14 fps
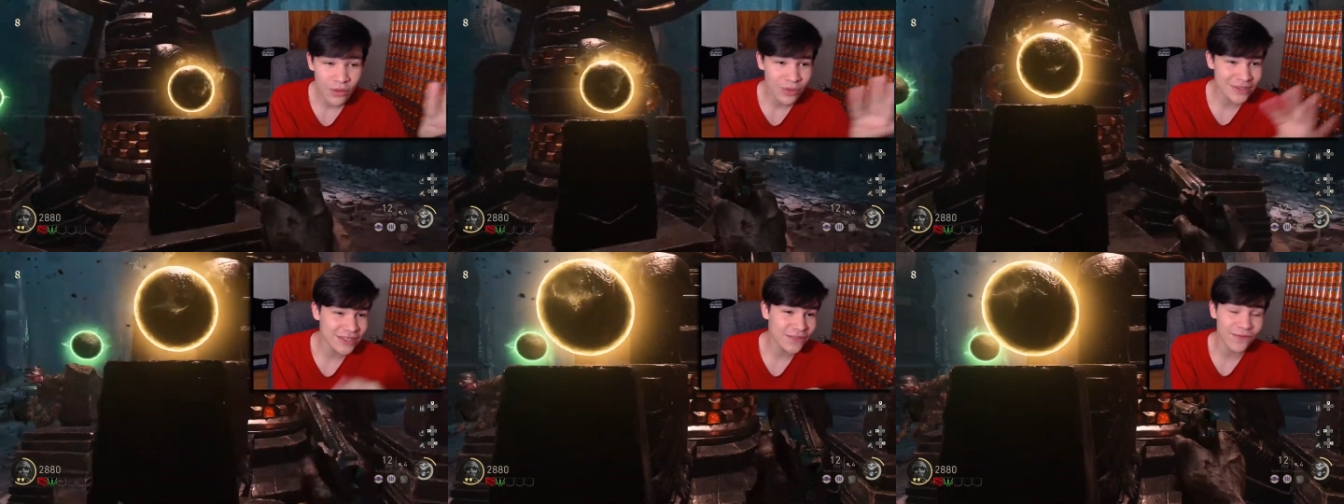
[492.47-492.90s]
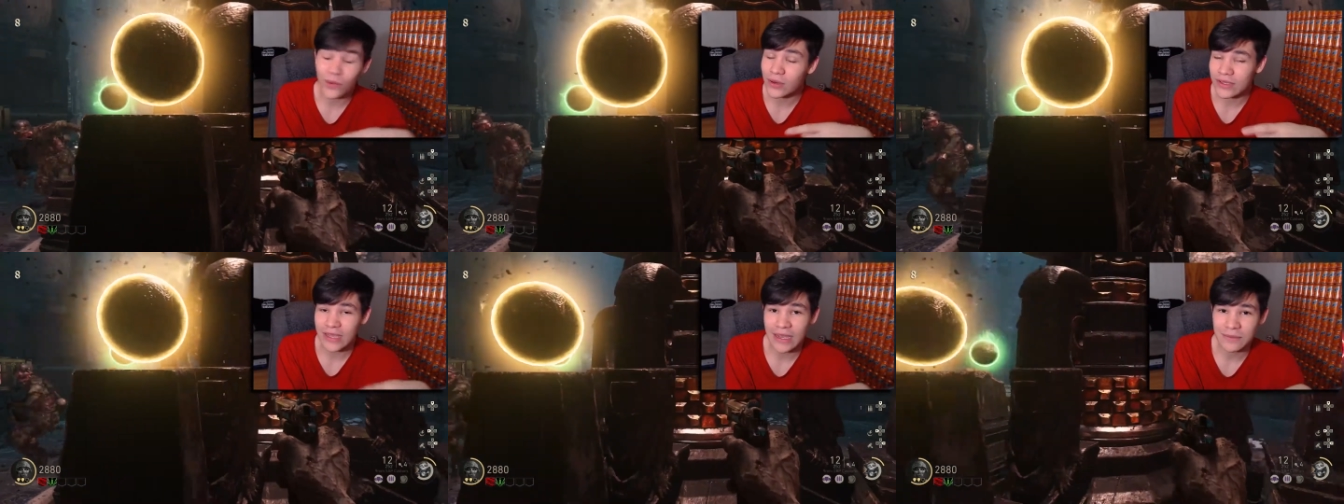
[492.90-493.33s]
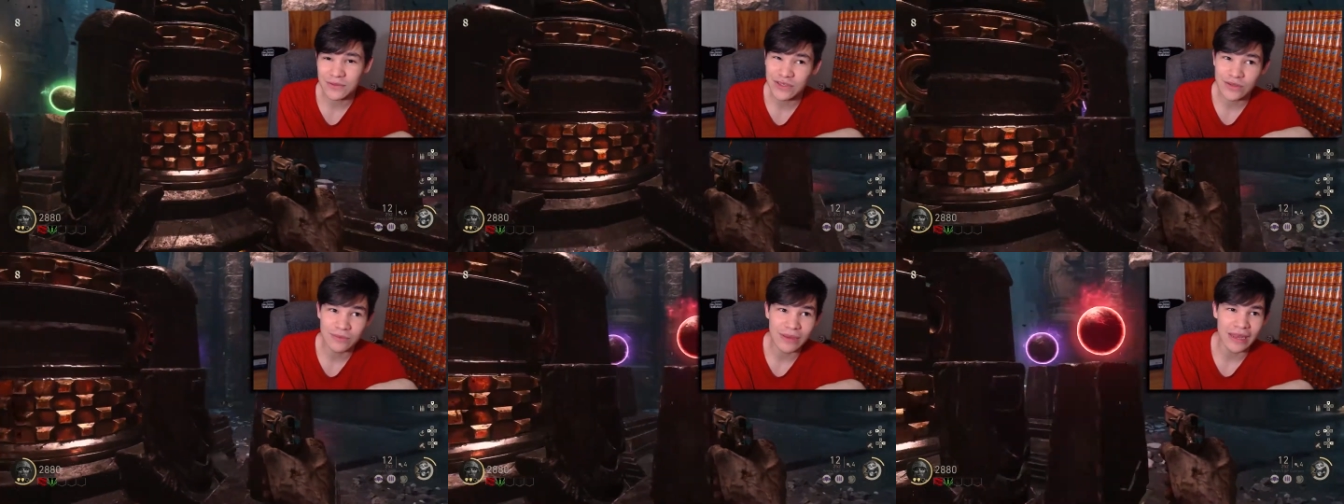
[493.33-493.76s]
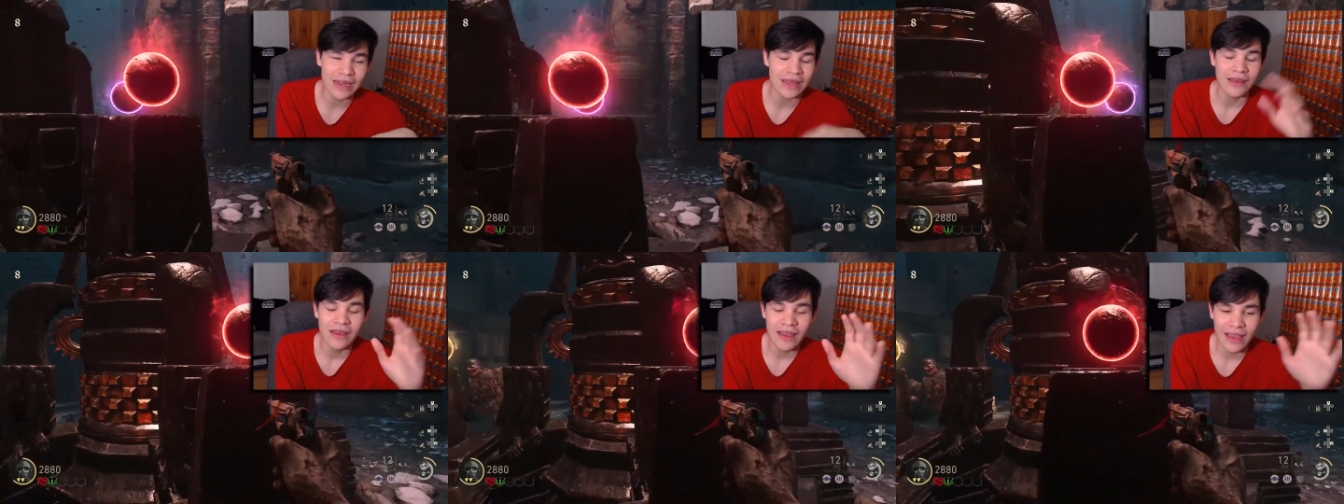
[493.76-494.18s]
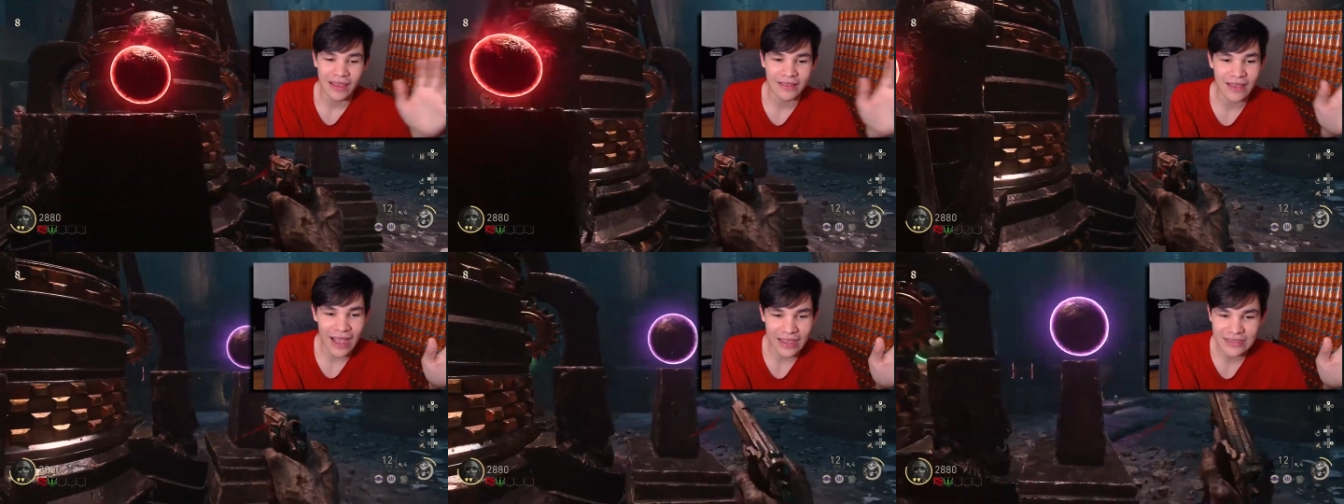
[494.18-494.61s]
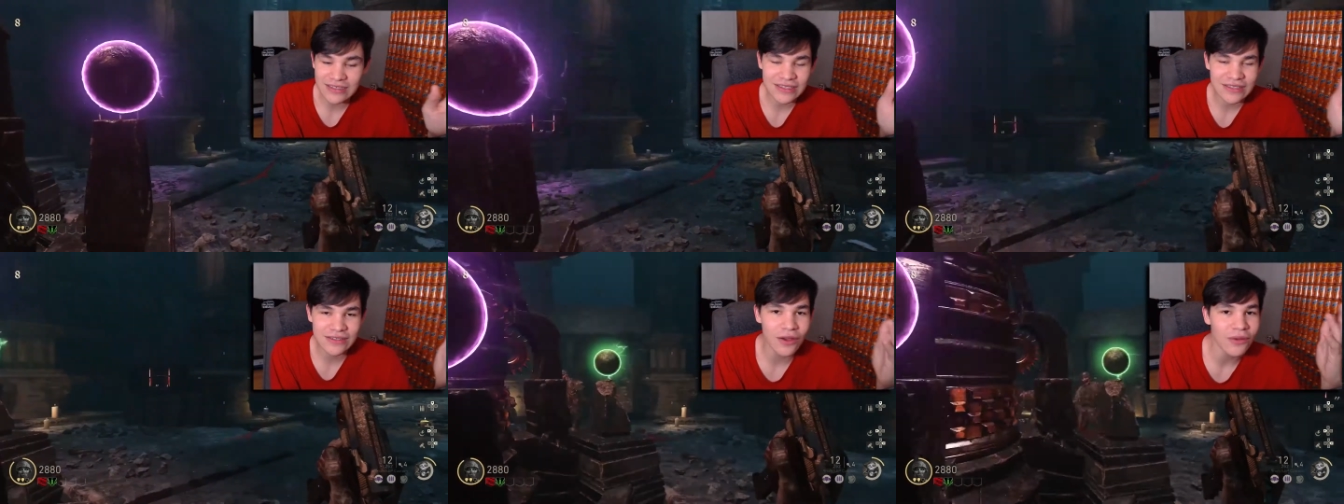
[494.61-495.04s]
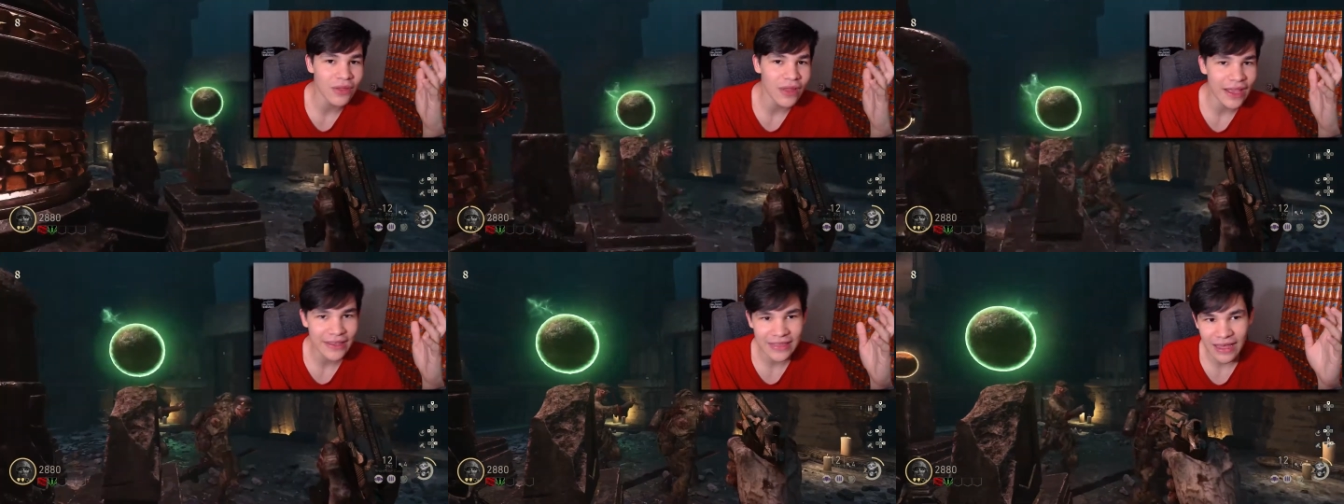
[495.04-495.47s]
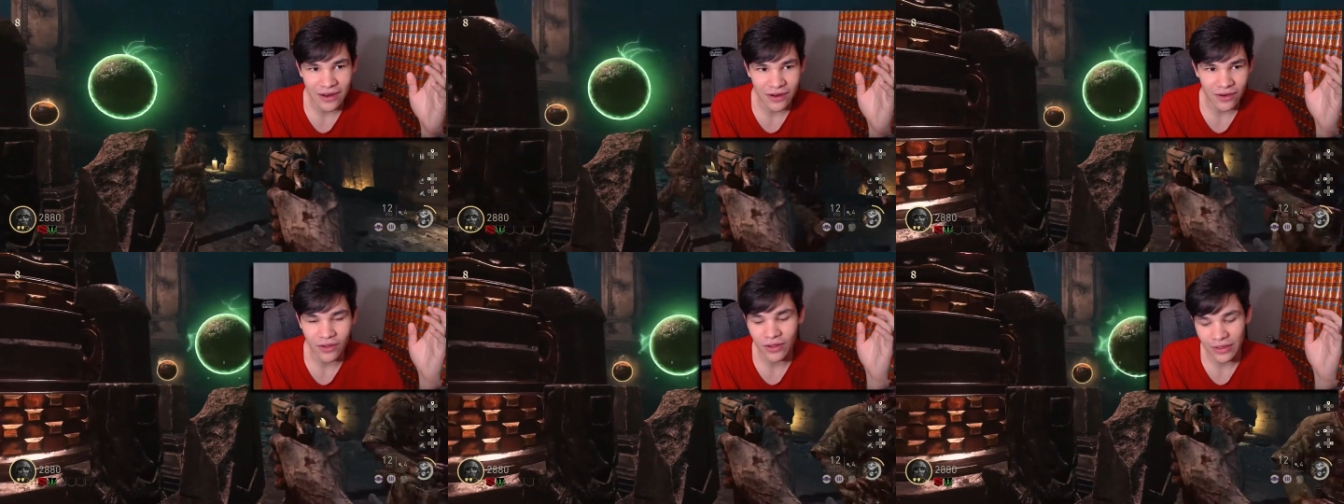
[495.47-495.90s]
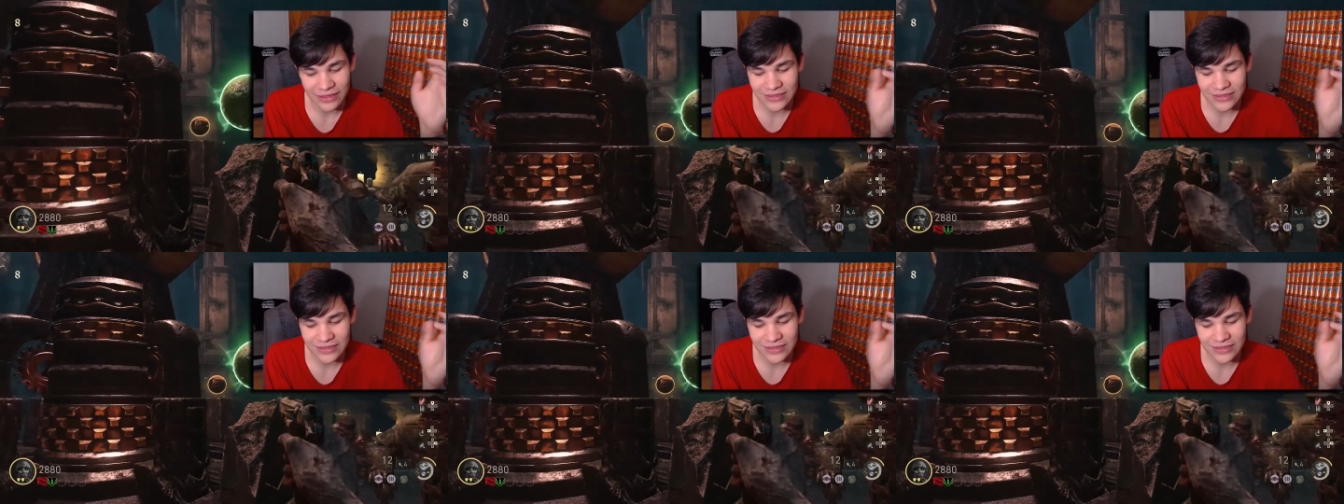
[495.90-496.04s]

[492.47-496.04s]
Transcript: which is 4 times too many, and I just don't like that at all.